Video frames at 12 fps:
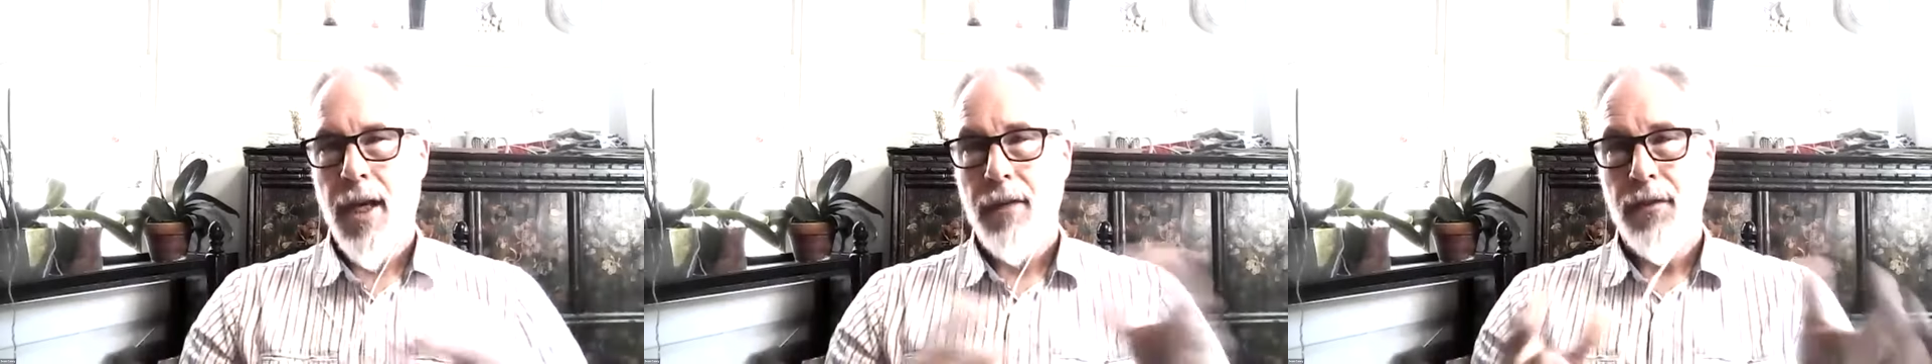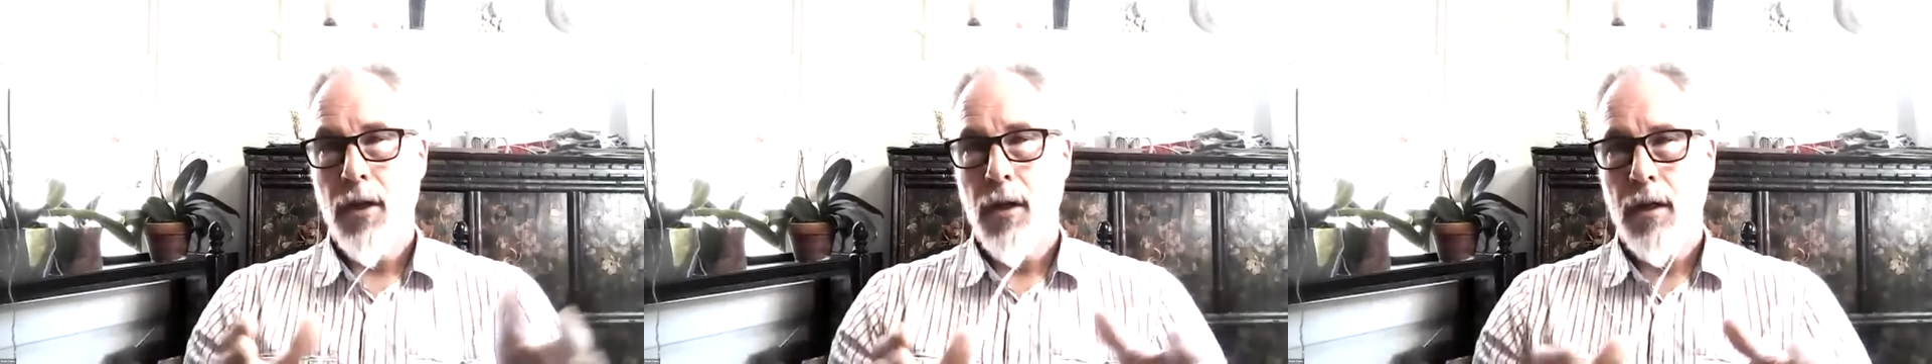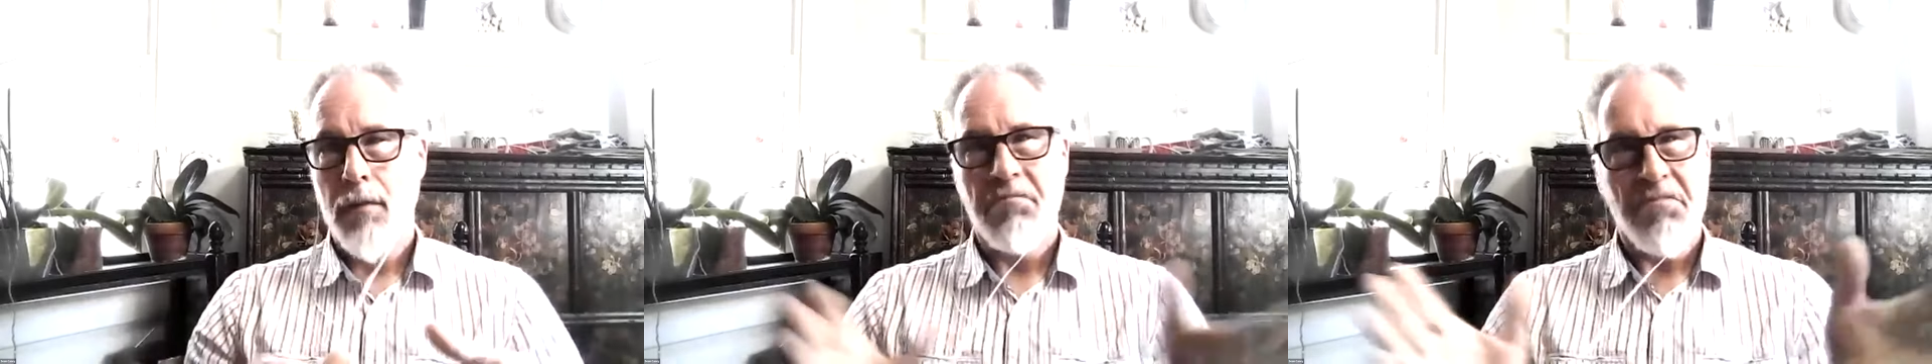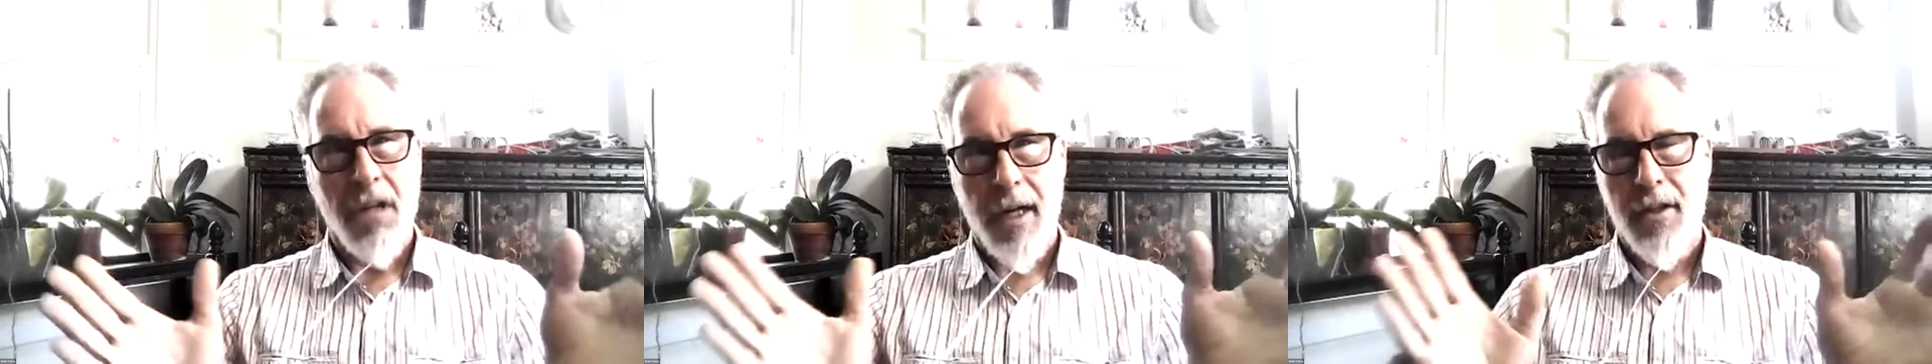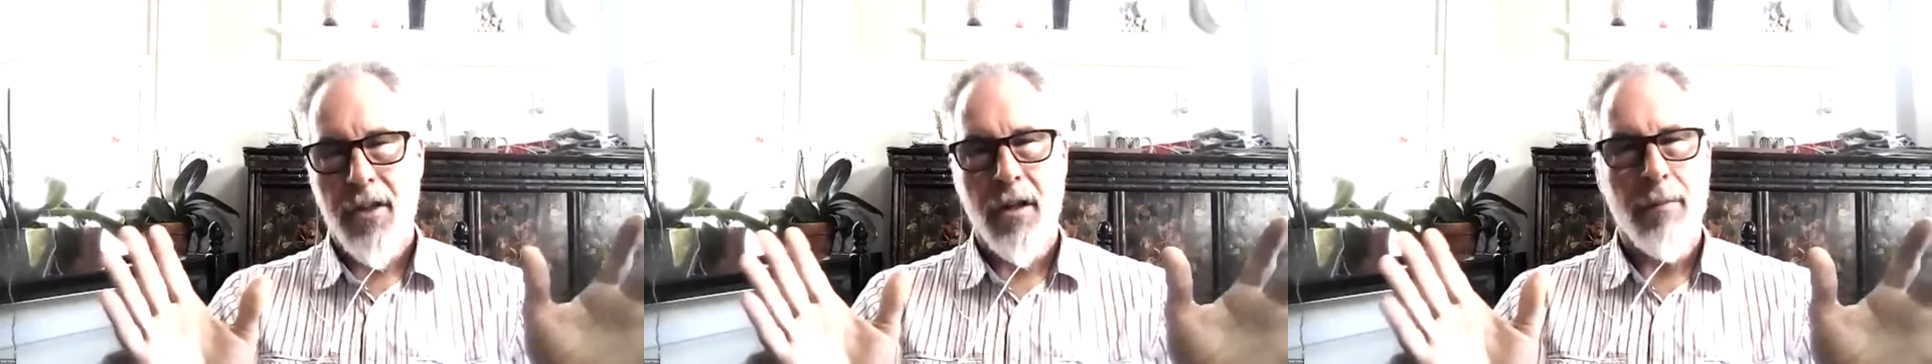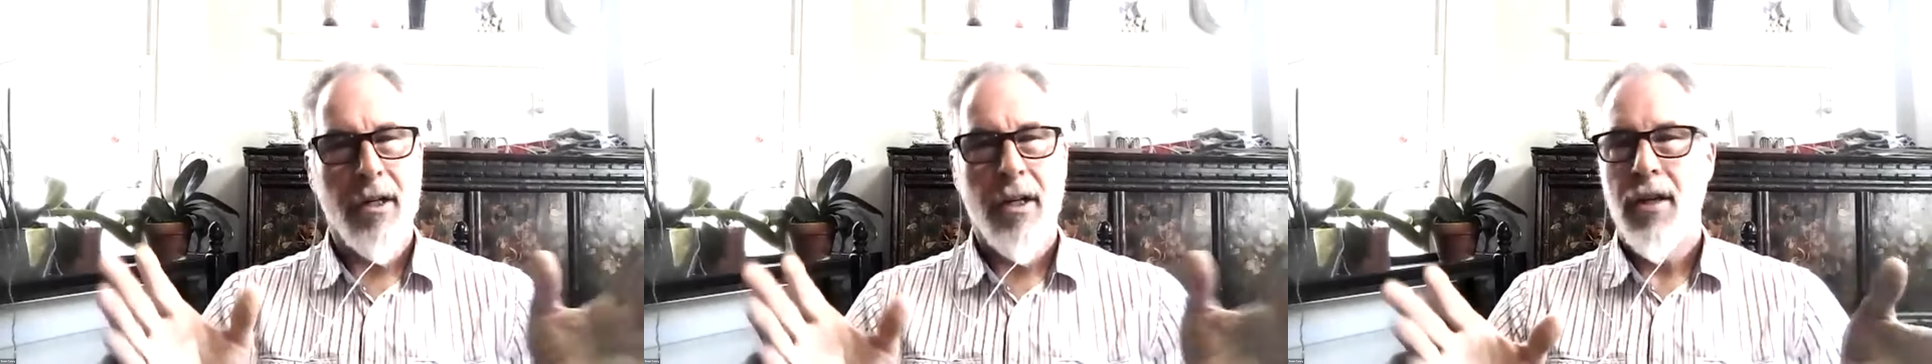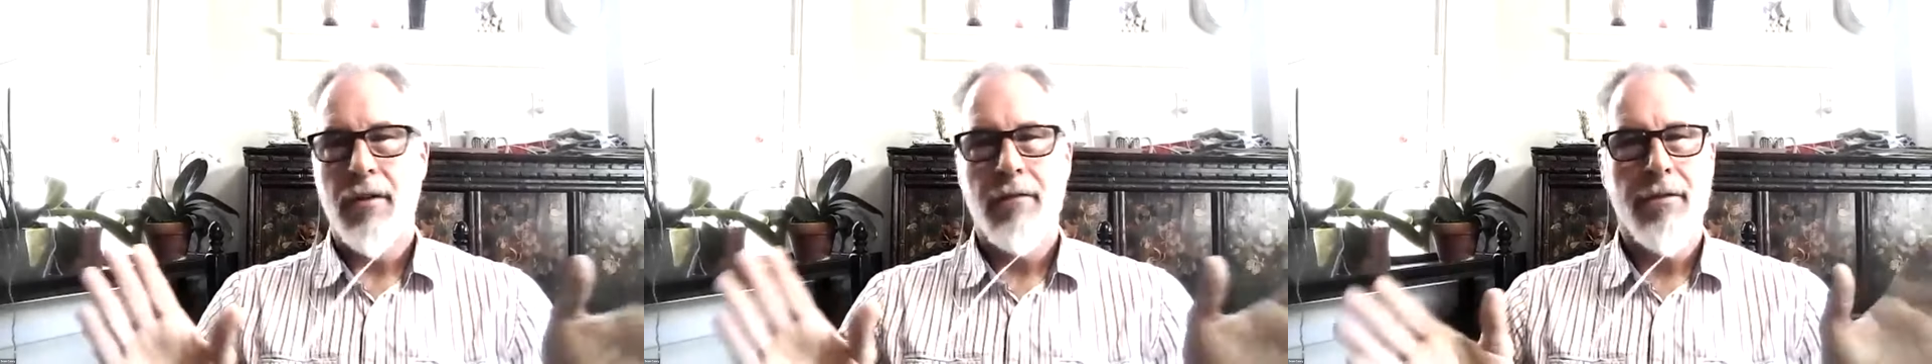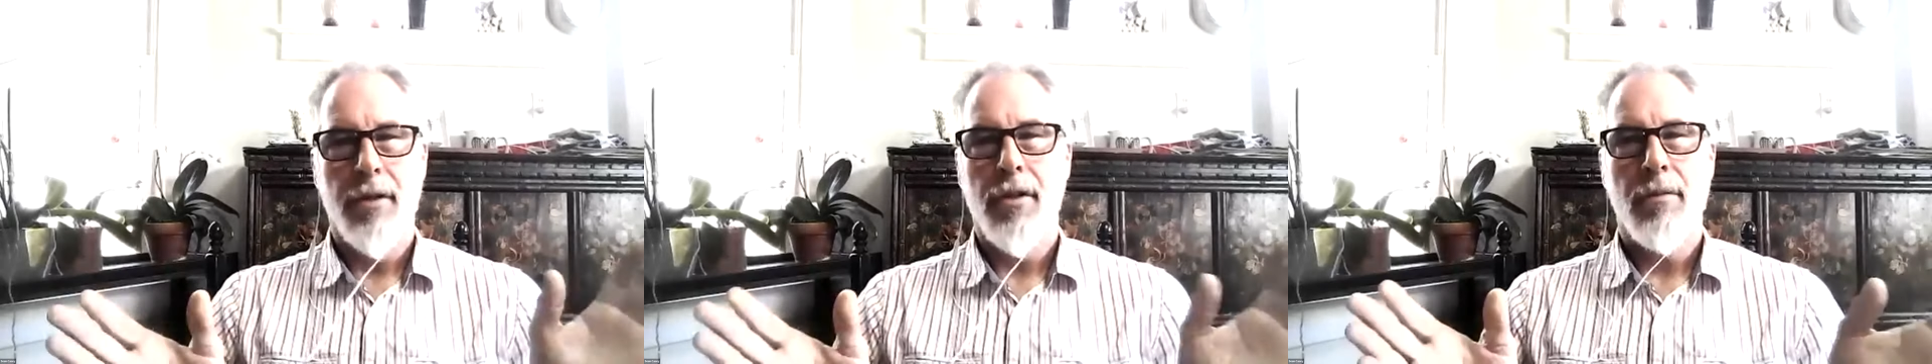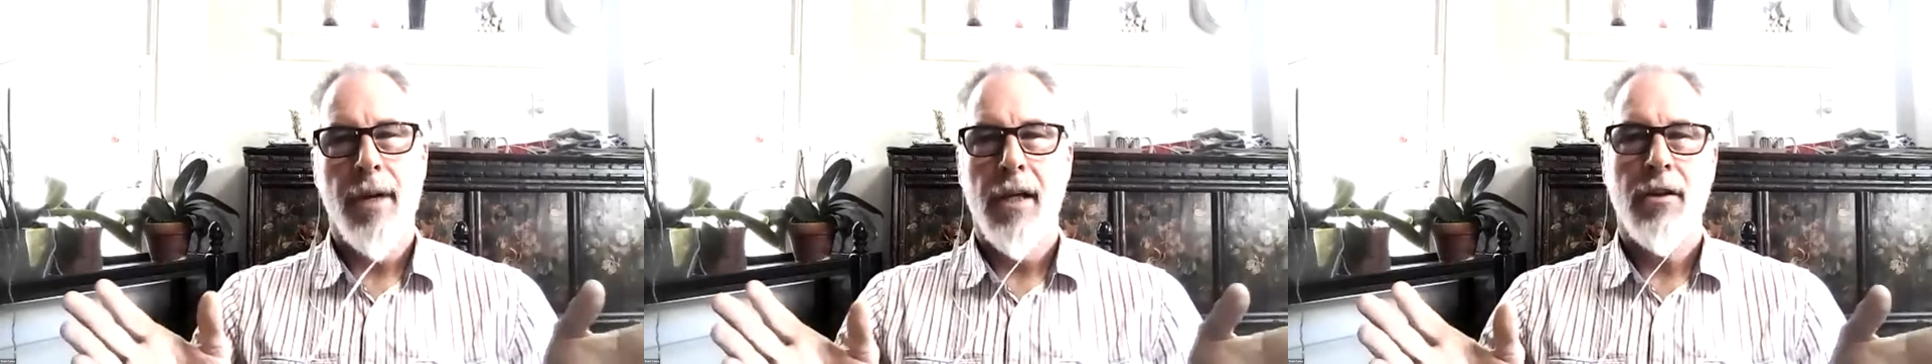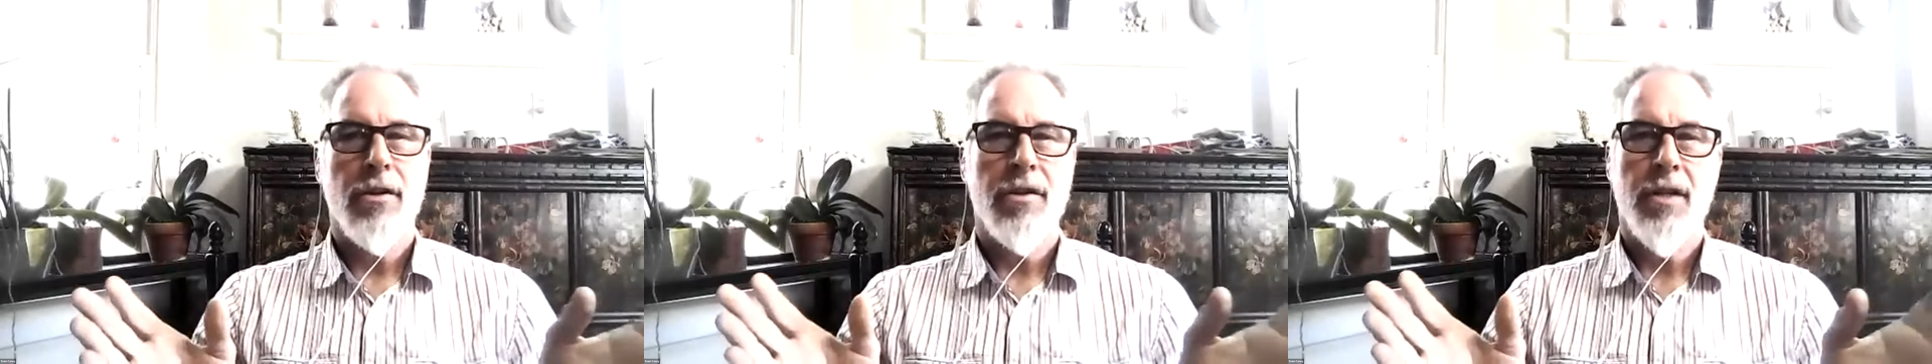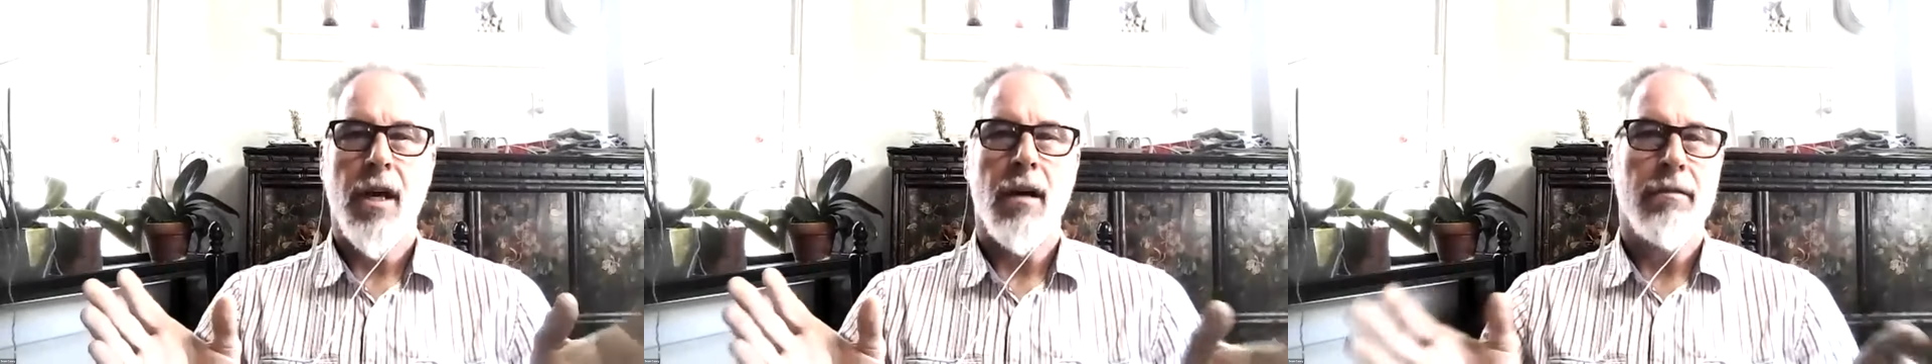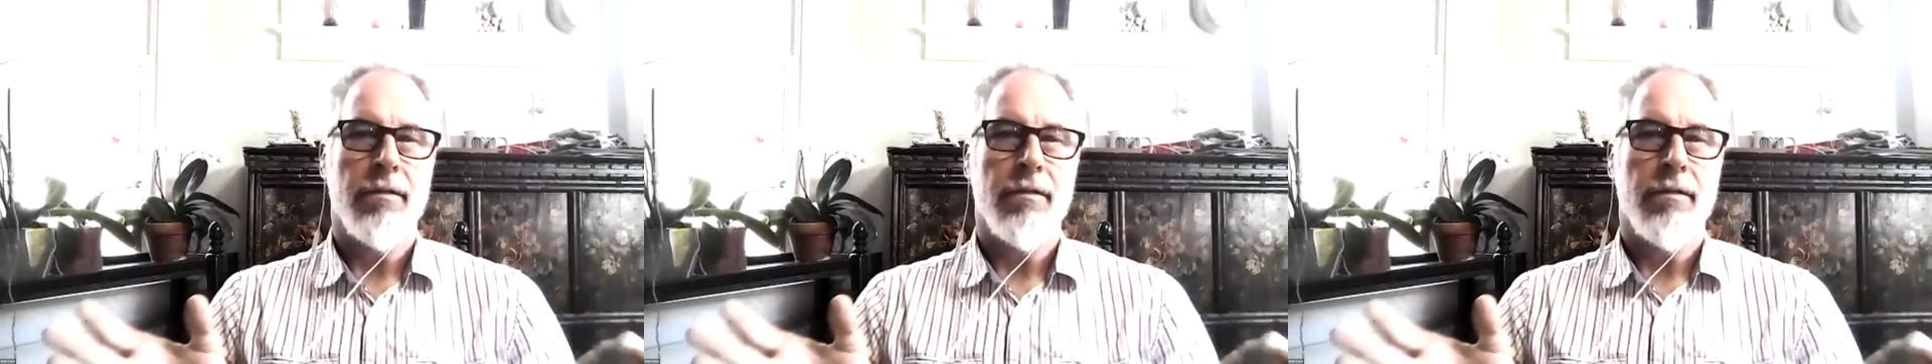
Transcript: that's all a determination for you to make yourself.